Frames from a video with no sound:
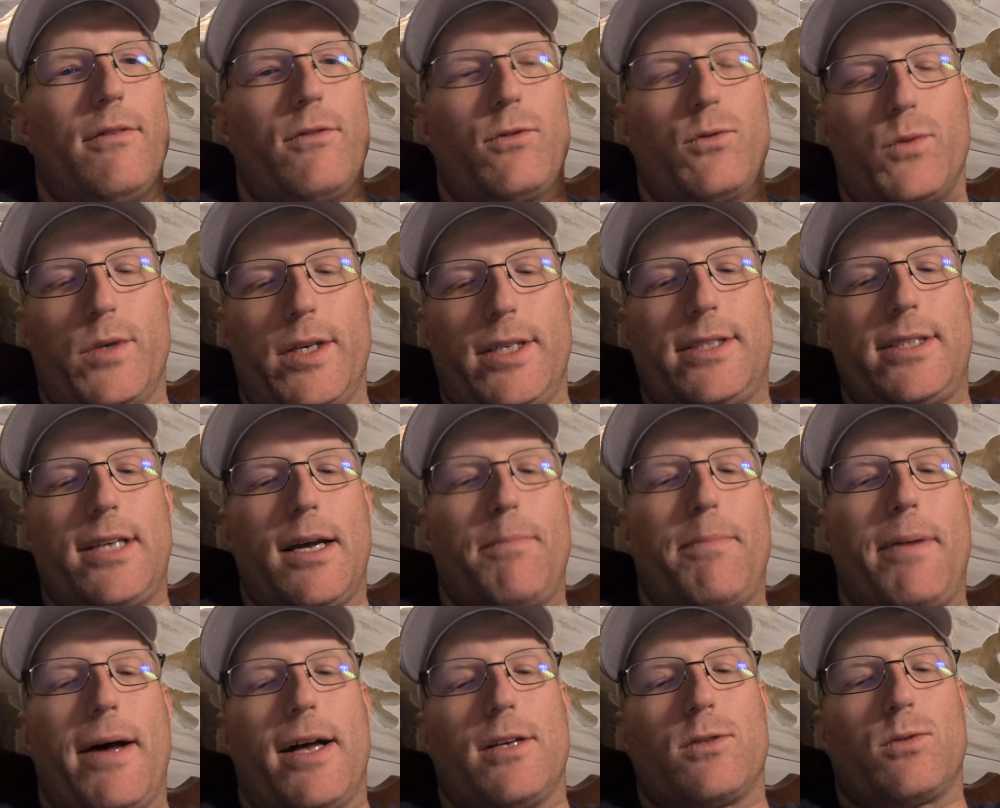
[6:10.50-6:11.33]

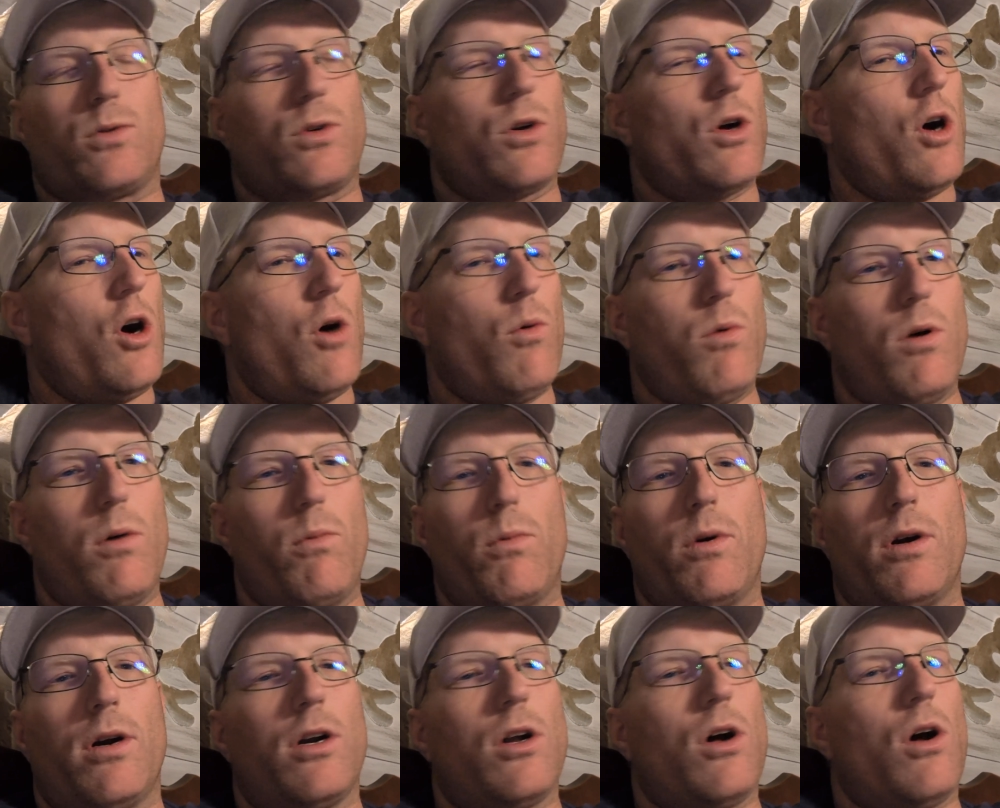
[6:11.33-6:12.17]
reset password, all one
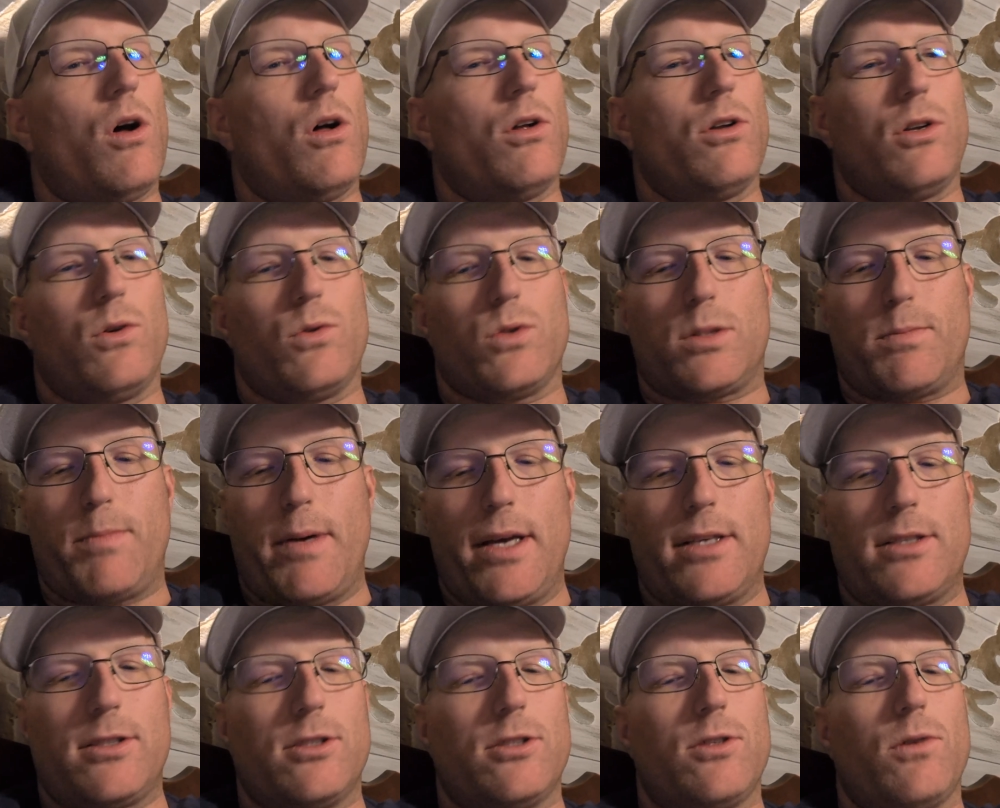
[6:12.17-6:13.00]
word, no
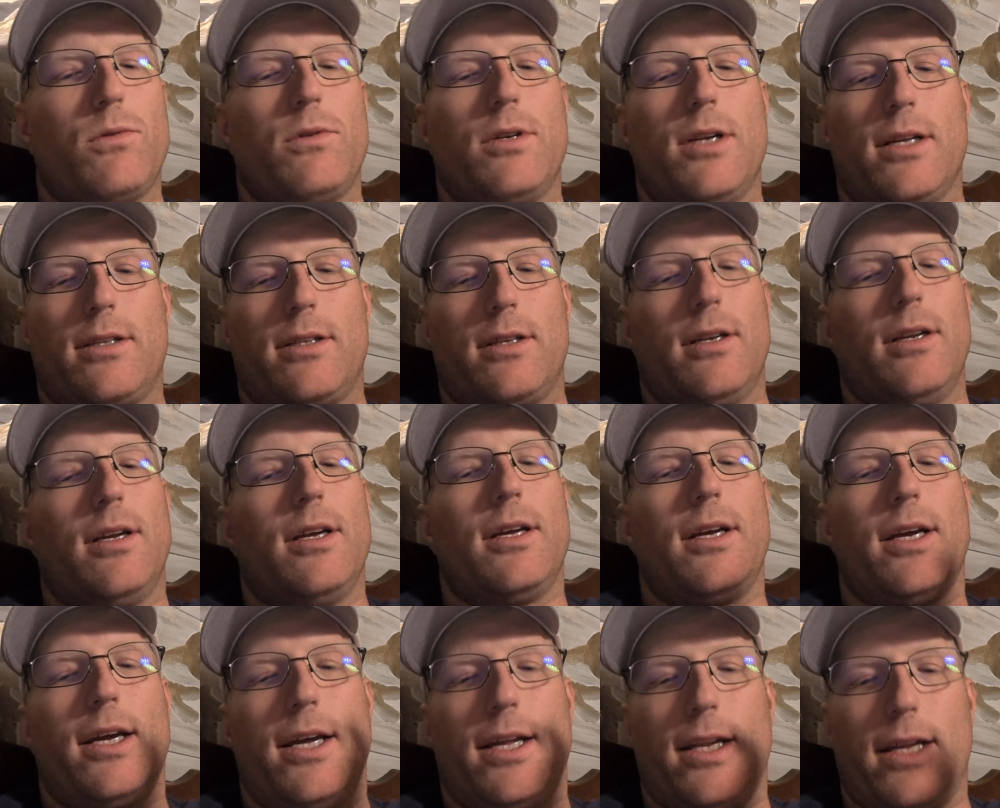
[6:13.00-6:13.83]
spaces, no nothing.
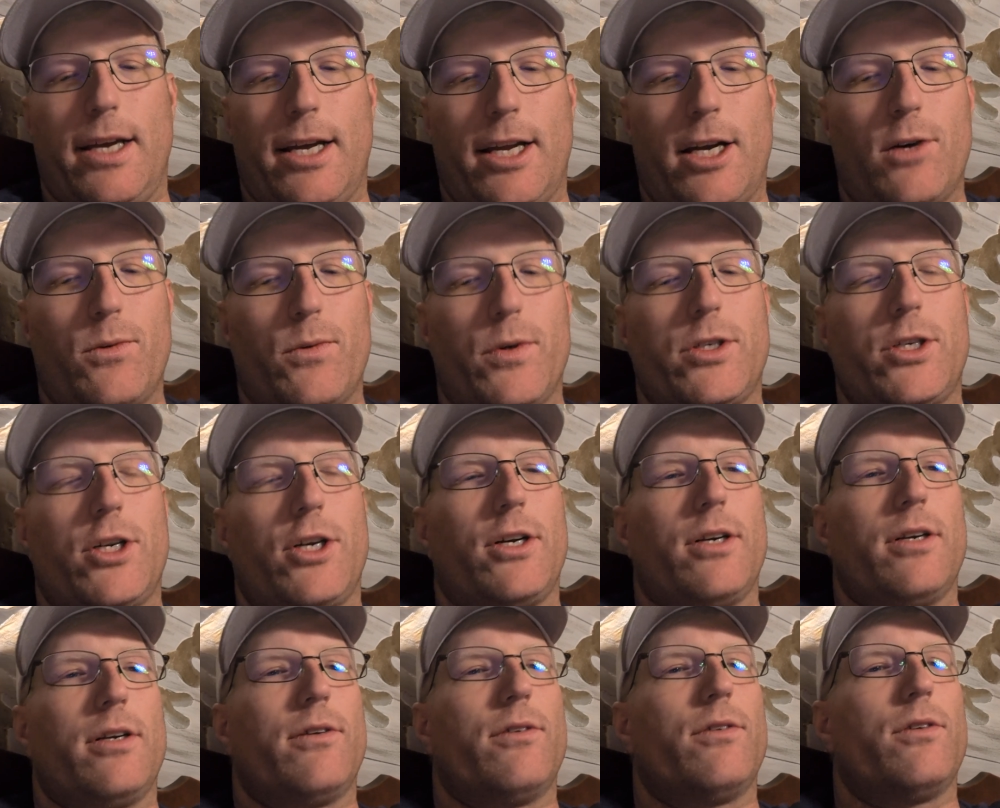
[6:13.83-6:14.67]
Hit enter,
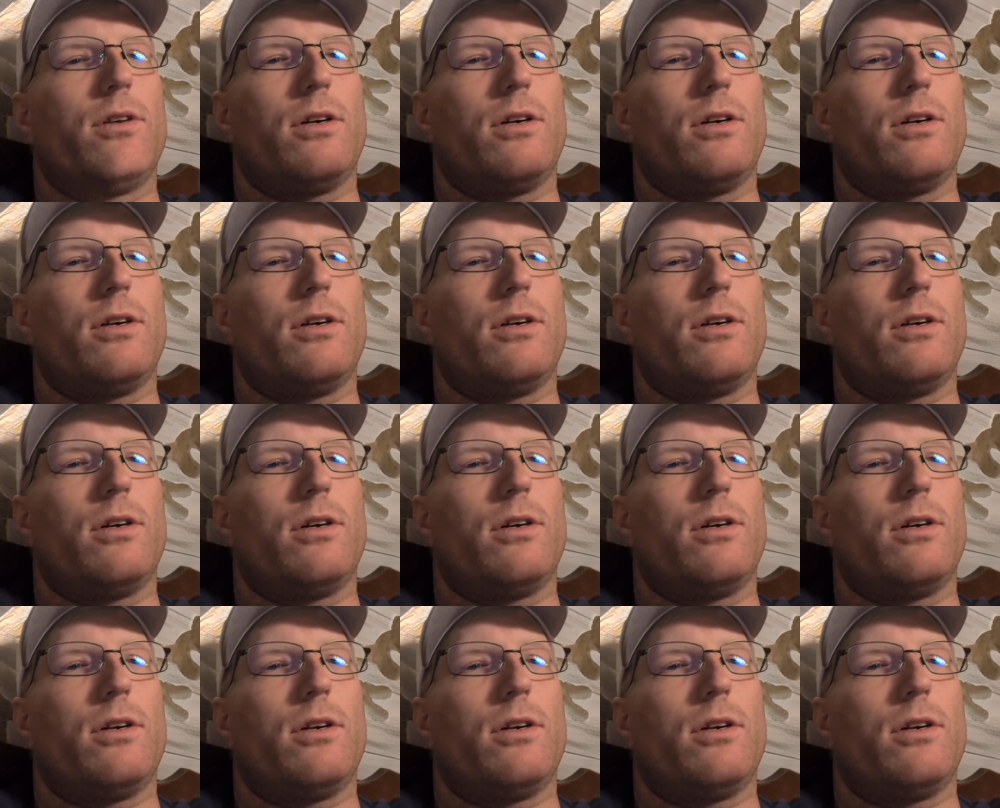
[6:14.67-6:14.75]
return.